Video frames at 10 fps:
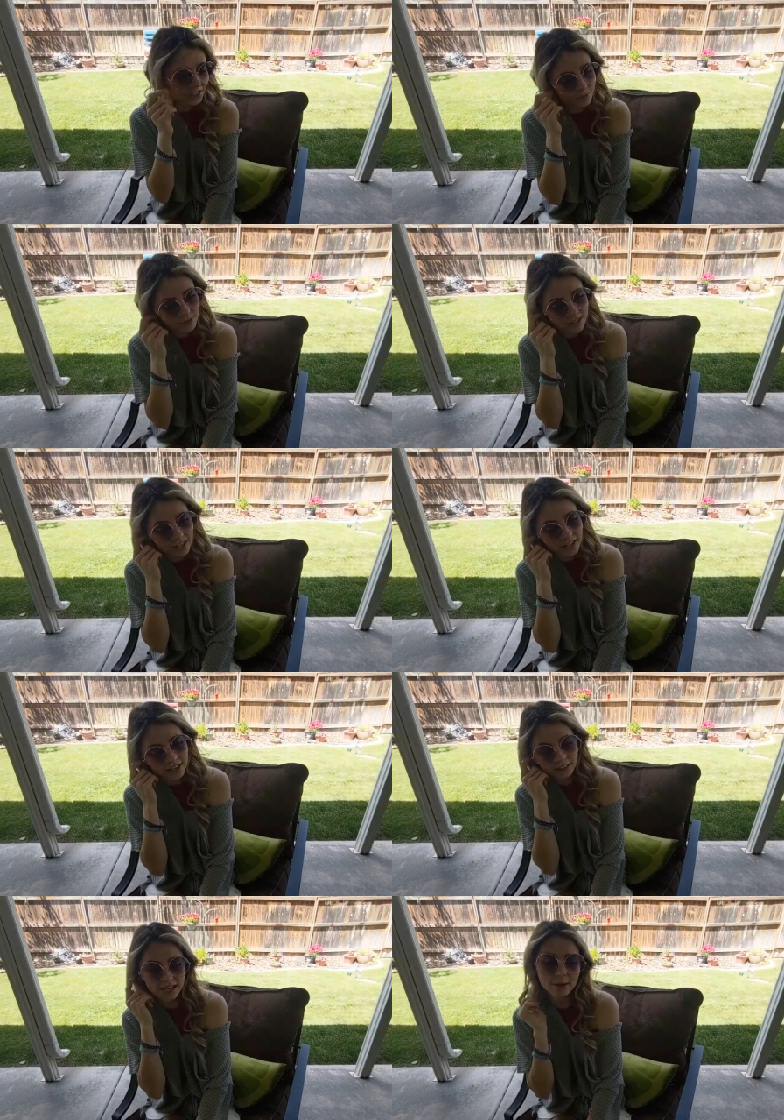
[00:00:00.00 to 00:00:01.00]
when yours was, was like
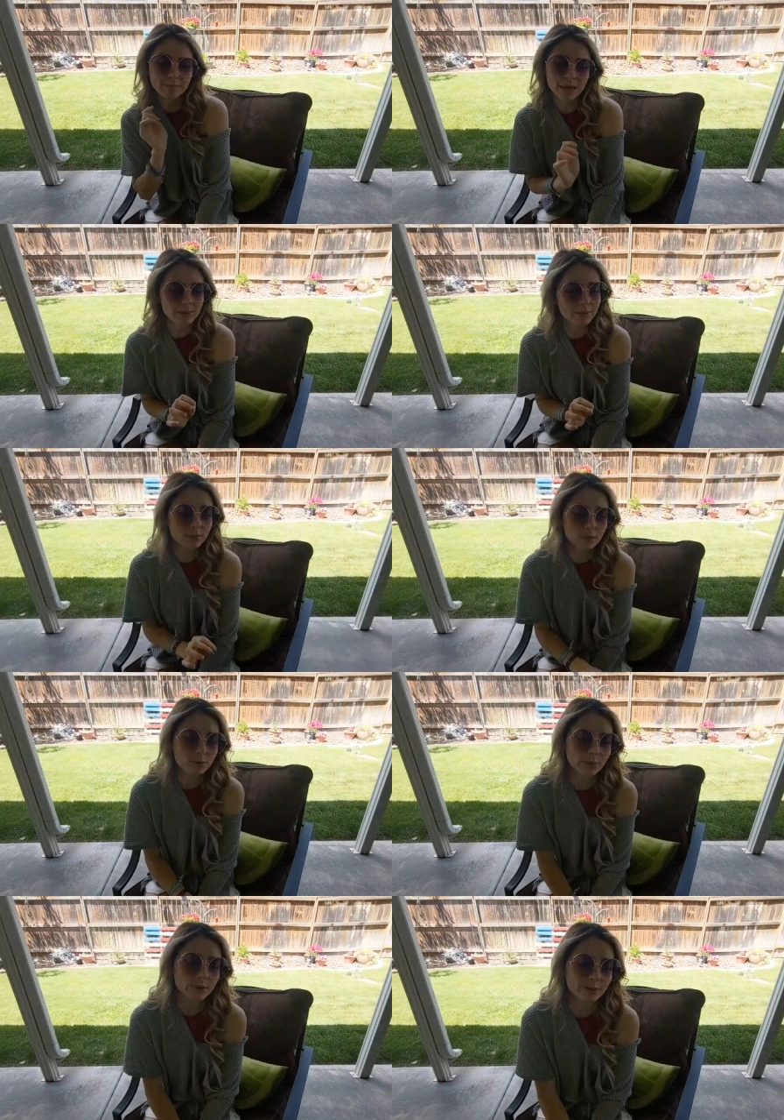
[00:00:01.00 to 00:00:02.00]
a like a baby
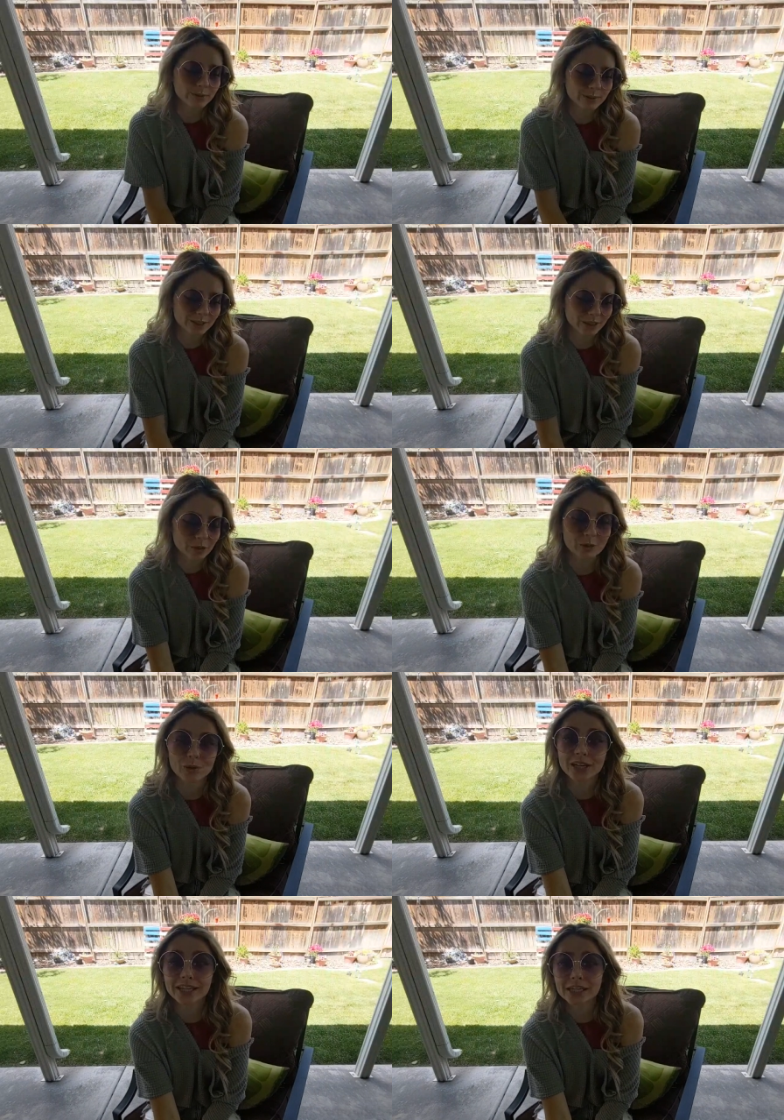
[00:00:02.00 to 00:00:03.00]
poop,
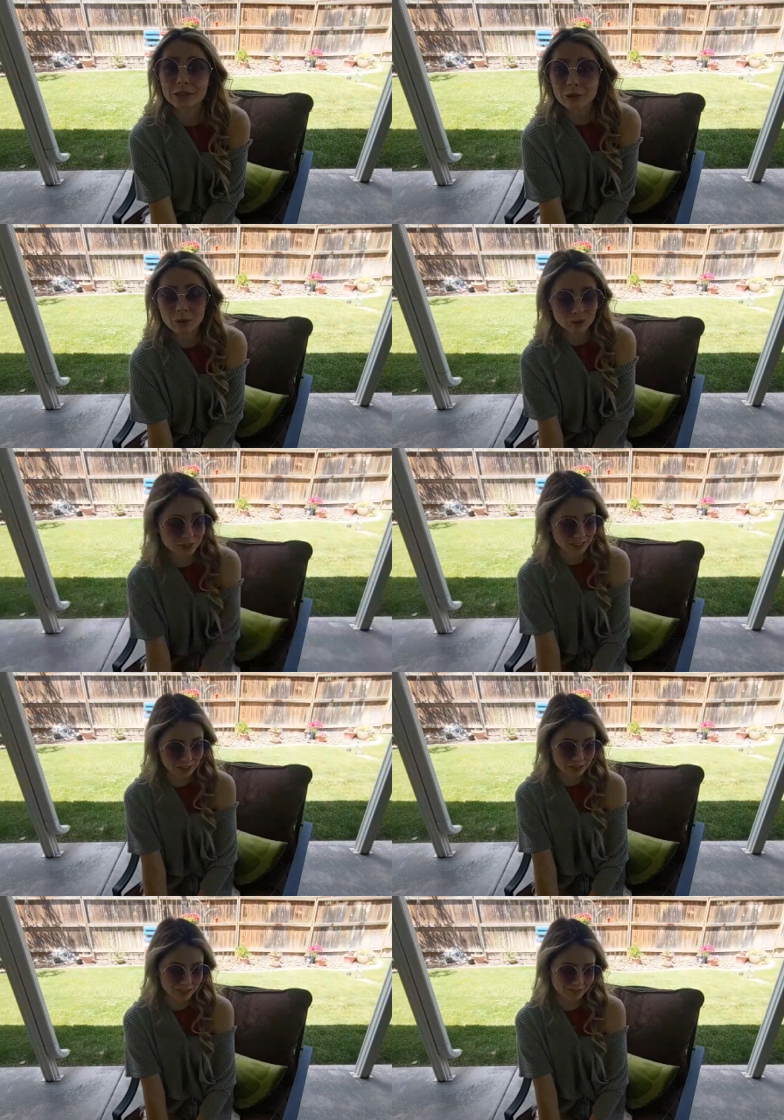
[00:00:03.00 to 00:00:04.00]
greeny gold
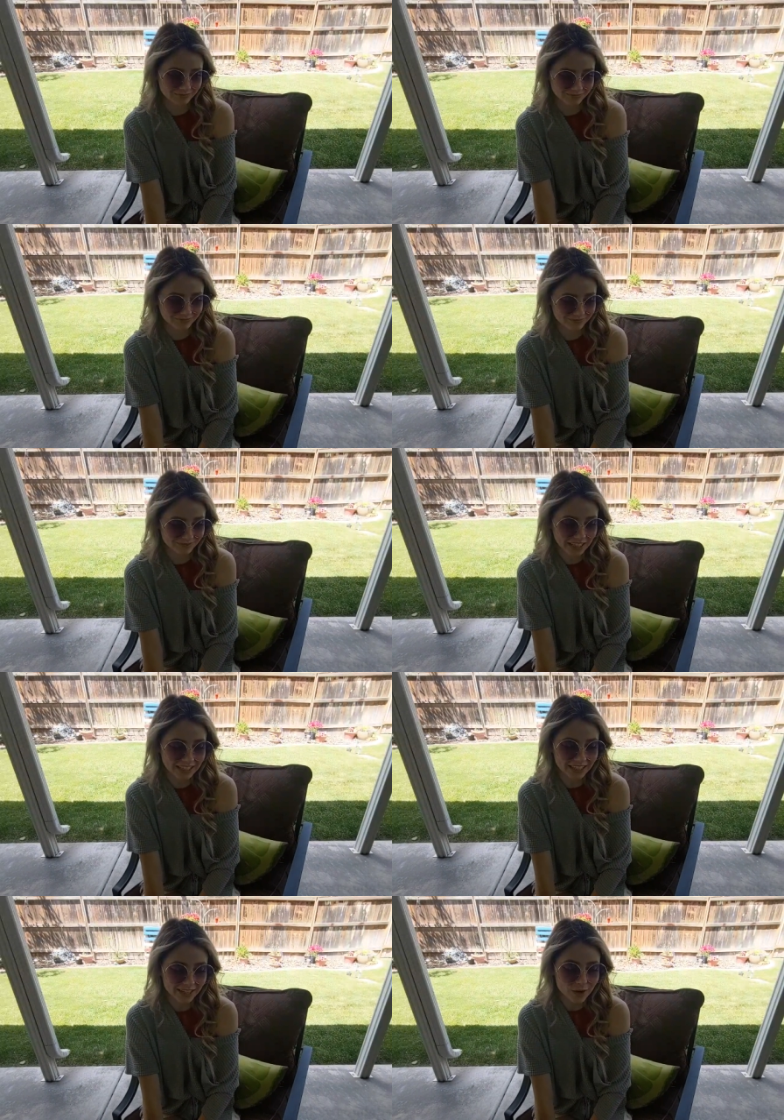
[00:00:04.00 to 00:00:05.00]
color.
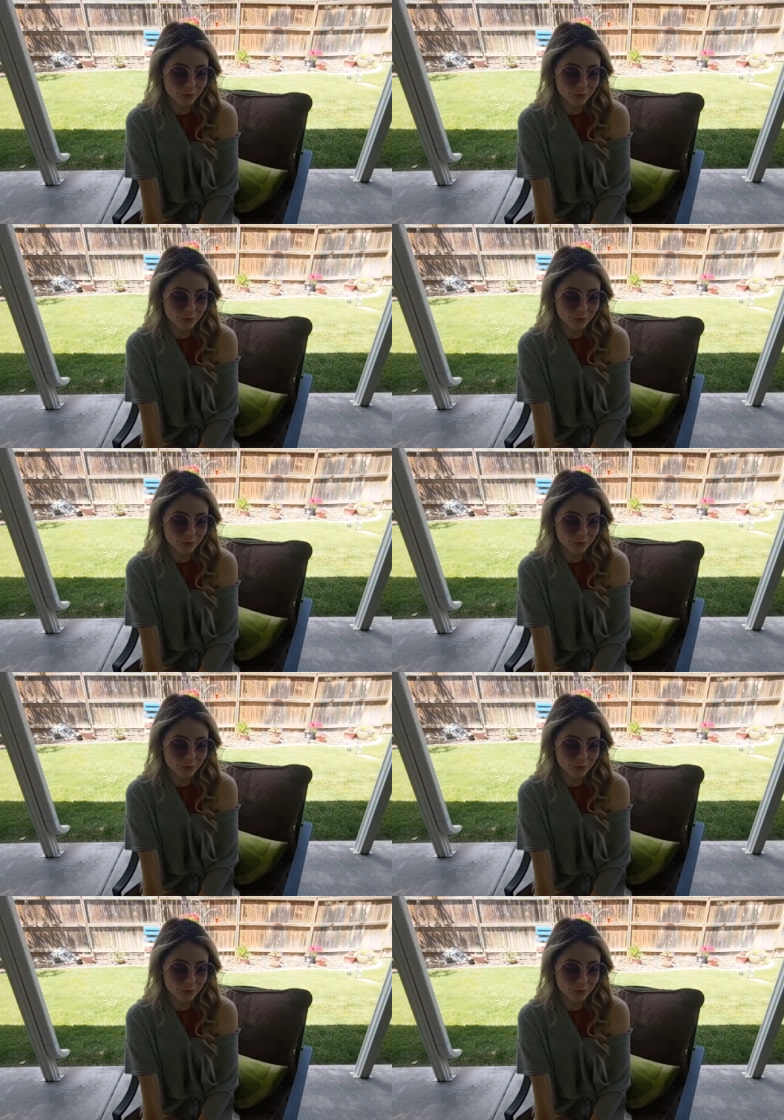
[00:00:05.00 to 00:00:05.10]
Like. Where's